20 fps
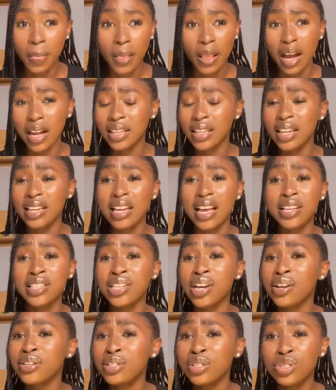And then there are
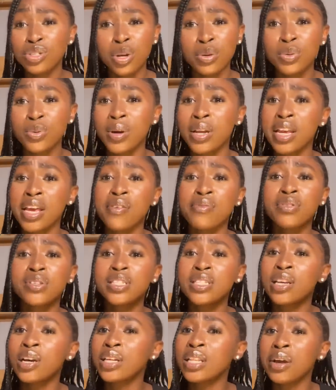charity shops where they even
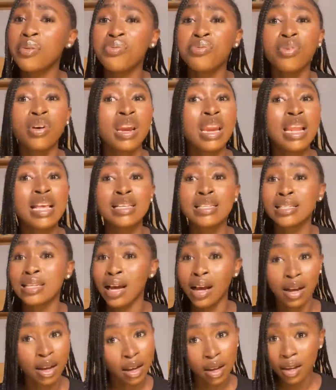sell them for lesser.